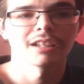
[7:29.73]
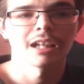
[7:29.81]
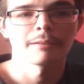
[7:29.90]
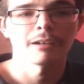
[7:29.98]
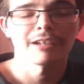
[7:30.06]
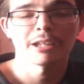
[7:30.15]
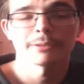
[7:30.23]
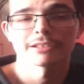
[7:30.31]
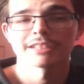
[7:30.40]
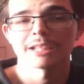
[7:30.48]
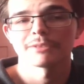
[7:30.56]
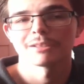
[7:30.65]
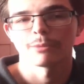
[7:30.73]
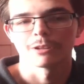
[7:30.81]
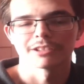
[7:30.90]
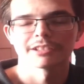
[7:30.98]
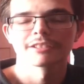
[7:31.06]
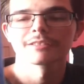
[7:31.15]
I like what they did with the
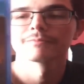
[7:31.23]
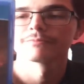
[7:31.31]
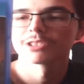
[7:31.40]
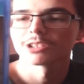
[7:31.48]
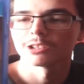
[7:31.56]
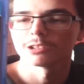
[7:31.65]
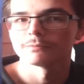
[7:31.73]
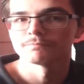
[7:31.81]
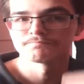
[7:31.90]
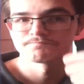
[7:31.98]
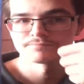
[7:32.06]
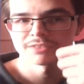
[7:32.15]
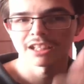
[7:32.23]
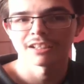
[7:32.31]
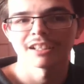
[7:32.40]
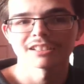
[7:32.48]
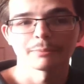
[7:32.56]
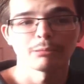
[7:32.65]
bosses, so
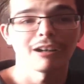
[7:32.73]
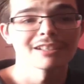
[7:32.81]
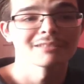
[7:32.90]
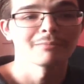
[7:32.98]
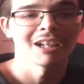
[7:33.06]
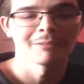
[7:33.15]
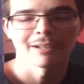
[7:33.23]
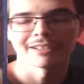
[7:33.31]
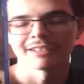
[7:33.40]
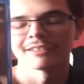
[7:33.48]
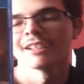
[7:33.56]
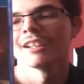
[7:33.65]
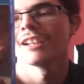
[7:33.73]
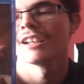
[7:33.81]
yeah, that's a plus in my opinion.